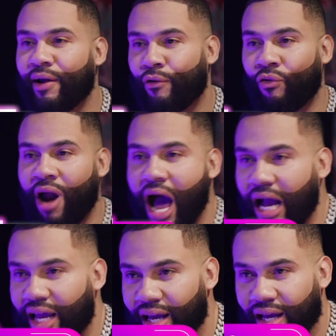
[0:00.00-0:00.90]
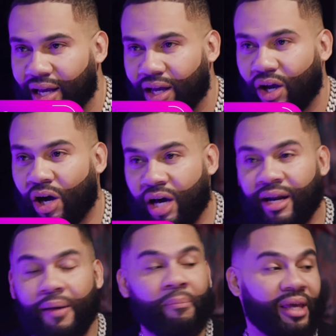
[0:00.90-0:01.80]
rock
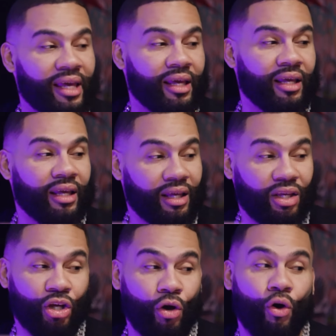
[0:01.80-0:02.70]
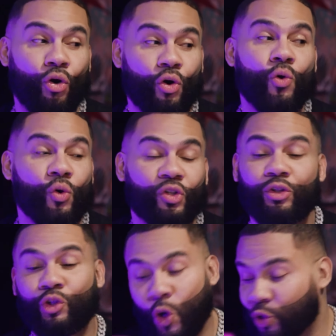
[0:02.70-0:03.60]
on me, you'll lose.
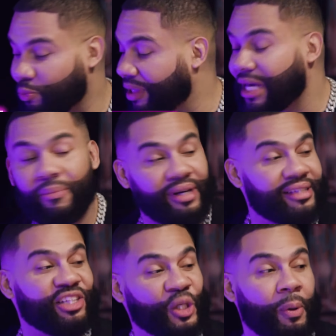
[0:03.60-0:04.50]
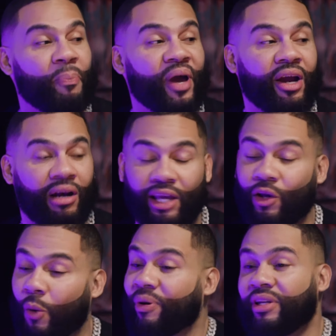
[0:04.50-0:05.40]
Dudes be coming to see you prepared. Like,
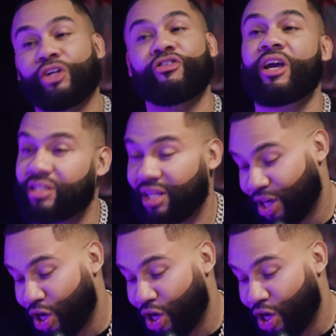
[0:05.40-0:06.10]
yo, Penny crazy.